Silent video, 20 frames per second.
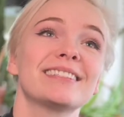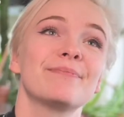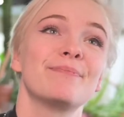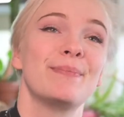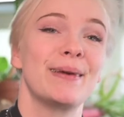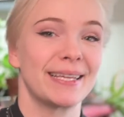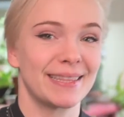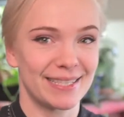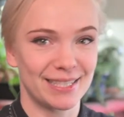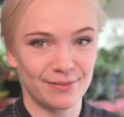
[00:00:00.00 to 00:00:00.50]

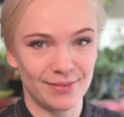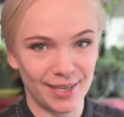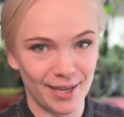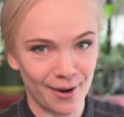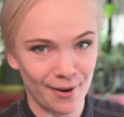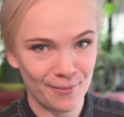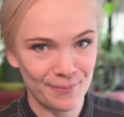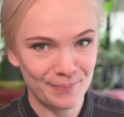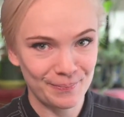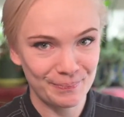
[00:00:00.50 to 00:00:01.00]
make this
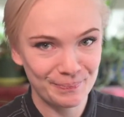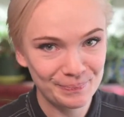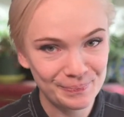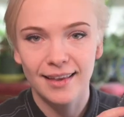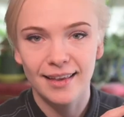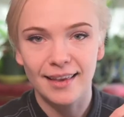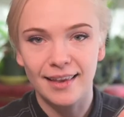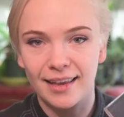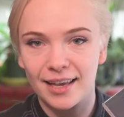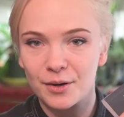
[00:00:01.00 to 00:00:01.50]
video.
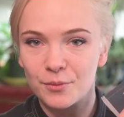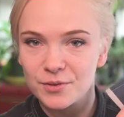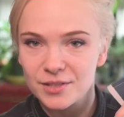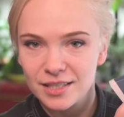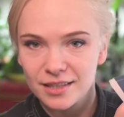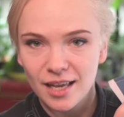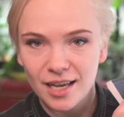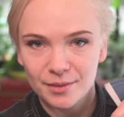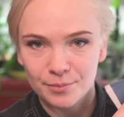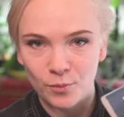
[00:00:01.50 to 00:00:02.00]
It was a
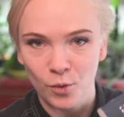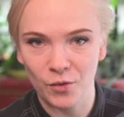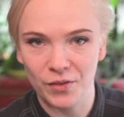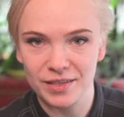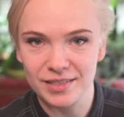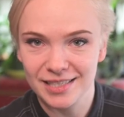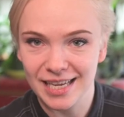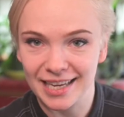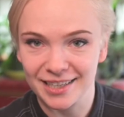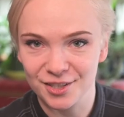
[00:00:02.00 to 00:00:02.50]
lot more
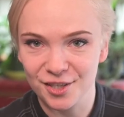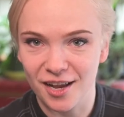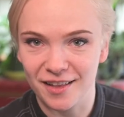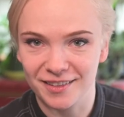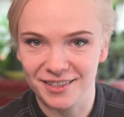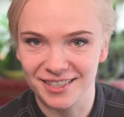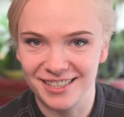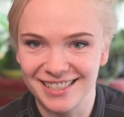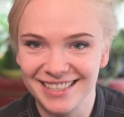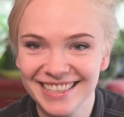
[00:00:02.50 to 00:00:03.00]
than
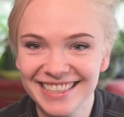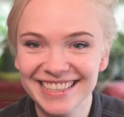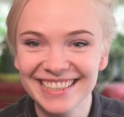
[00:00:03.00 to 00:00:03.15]
$10.